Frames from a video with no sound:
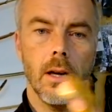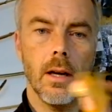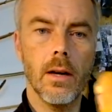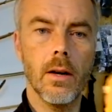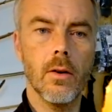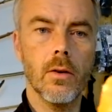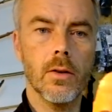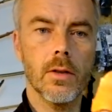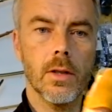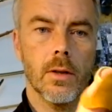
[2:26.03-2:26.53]

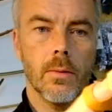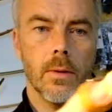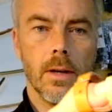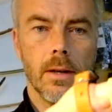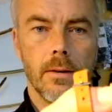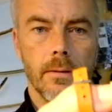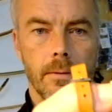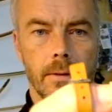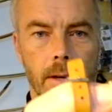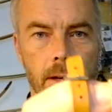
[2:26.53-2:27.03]
It looks
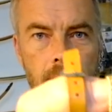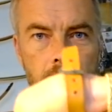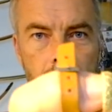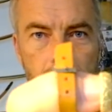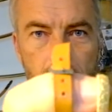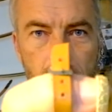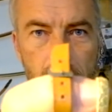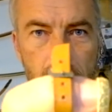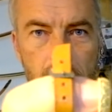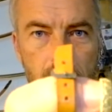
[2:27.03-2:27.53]
quite
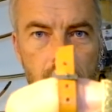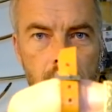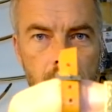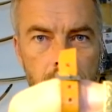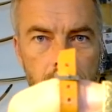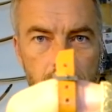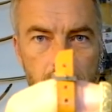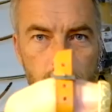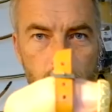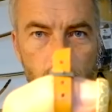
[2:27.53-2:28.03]
fancy. You see, you
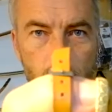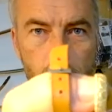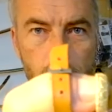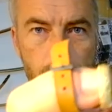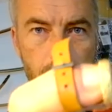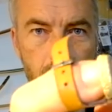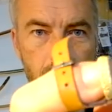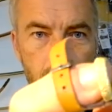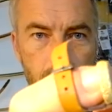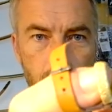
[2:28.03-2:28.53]
have a small
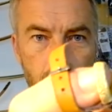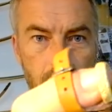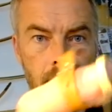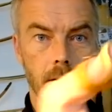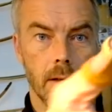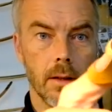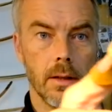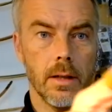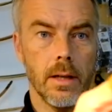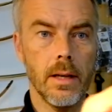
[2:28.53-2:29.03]
belt
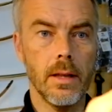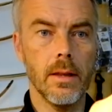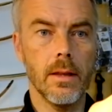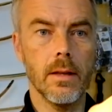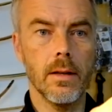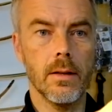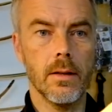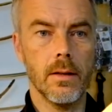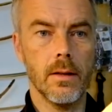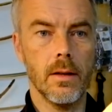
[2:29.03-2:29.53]
buckle and
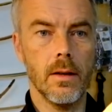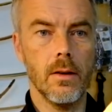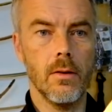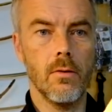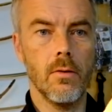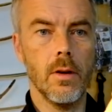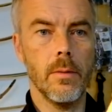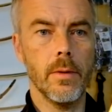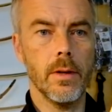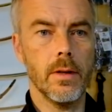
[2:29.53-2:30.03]
this
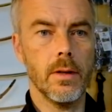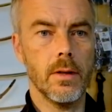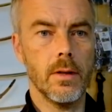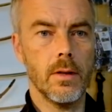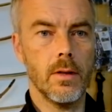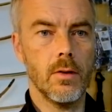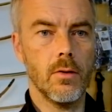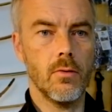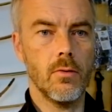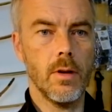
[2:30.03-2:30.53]
rubber
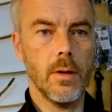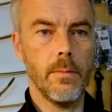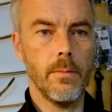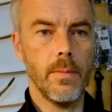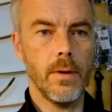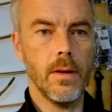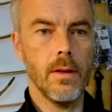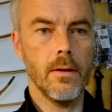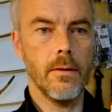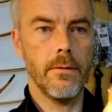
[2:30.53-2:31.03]

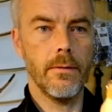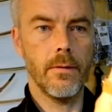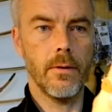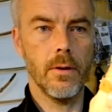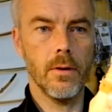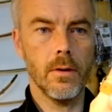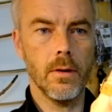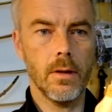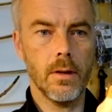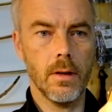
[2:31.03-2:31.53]
strap in the
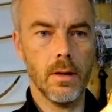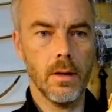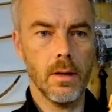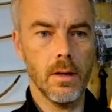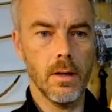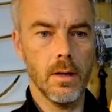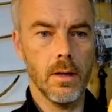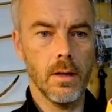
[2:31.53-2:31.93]
front.